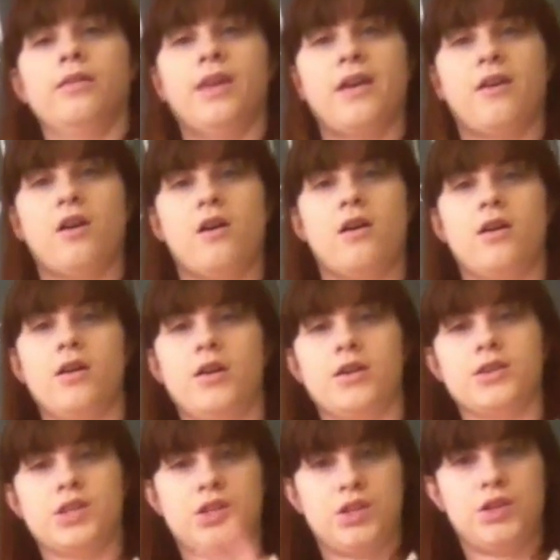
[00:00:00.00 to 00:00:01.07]
There
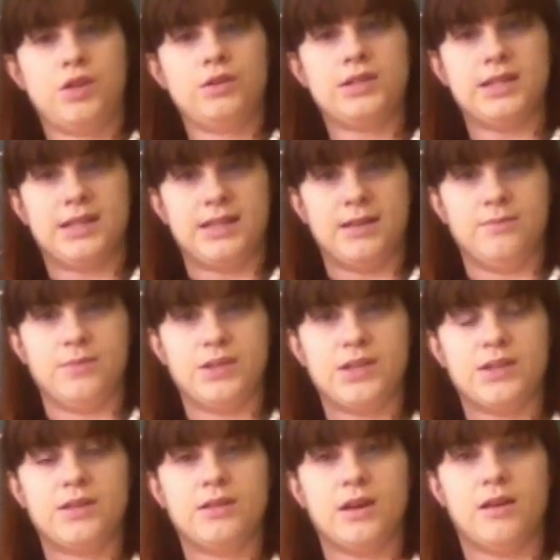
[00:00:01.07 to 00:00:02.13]
are 2
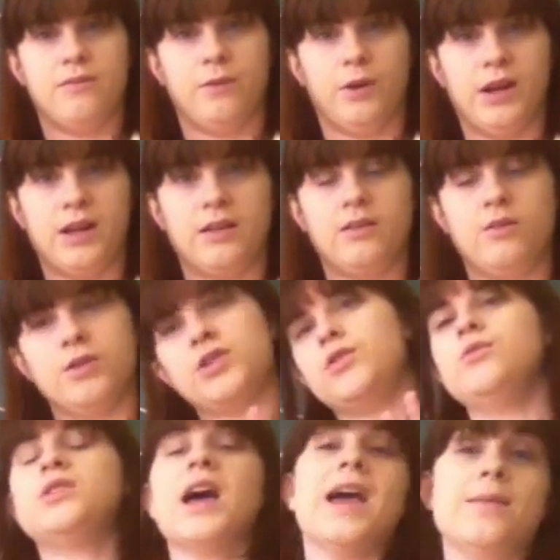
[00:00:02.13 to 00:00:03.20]
systems of reading, or
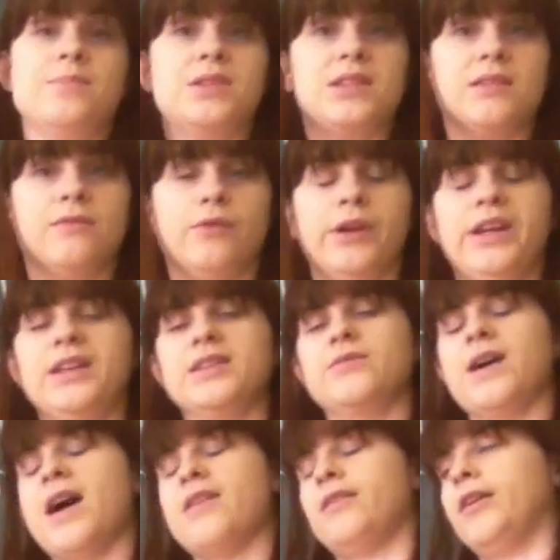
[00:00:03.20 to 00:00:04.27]
2 types of readings
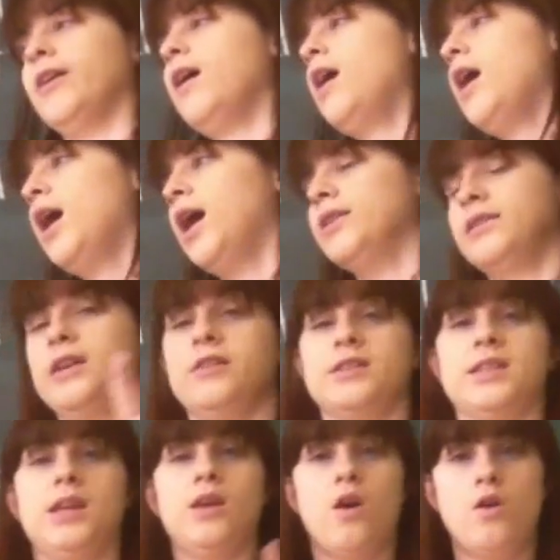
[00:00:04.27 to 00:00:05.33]
rather.
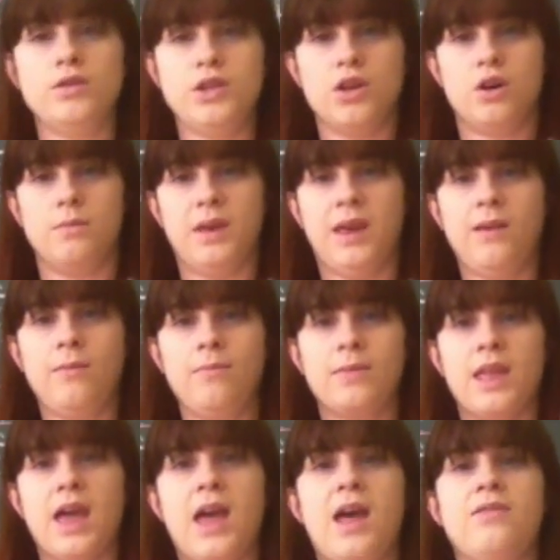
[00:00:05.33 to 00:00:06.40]
There's the onyomi
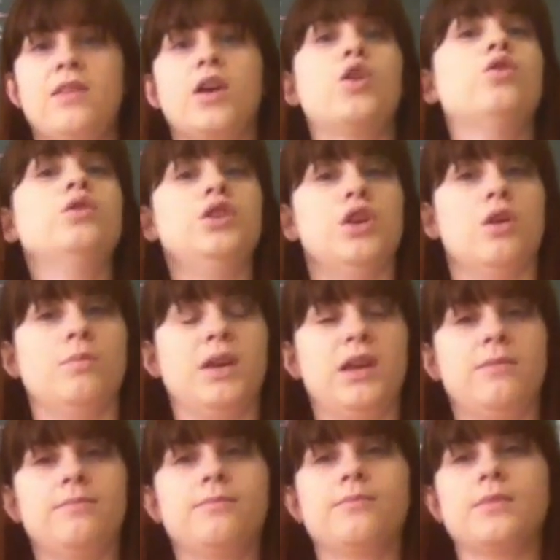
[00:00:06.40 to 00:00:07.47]
and the
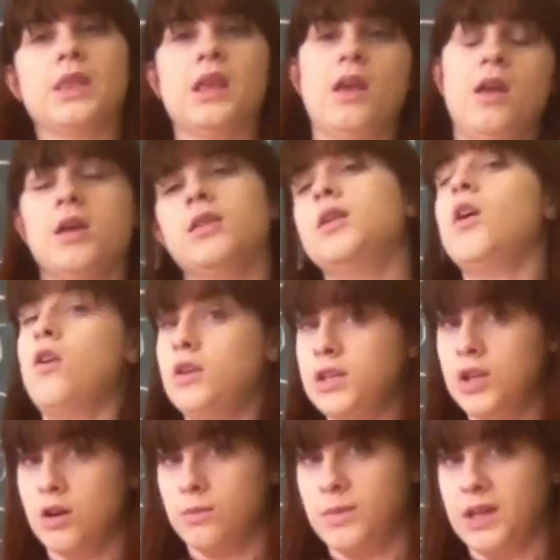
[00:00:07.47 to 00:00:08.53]
kunyomi. The
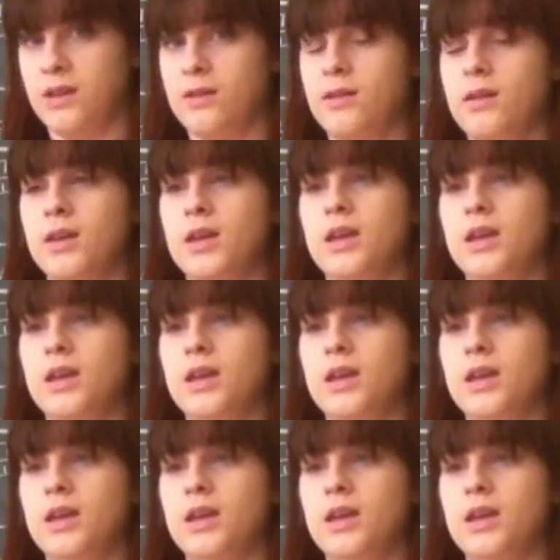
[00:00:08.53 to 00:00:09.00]
onyomi